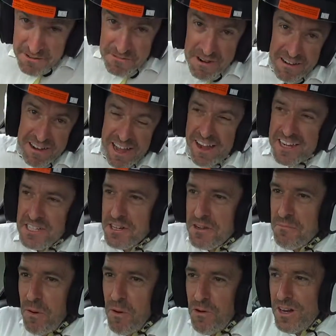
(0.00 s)
Well guys,
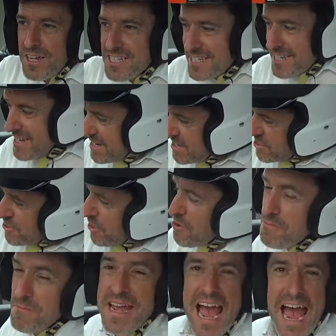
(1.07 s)
Paul has
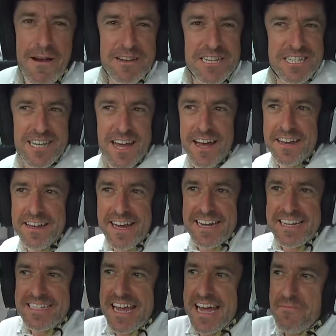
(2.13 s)
shown me how it's done, and
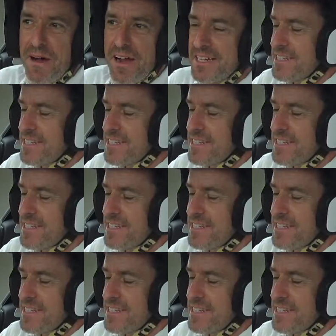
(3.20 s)
it's now my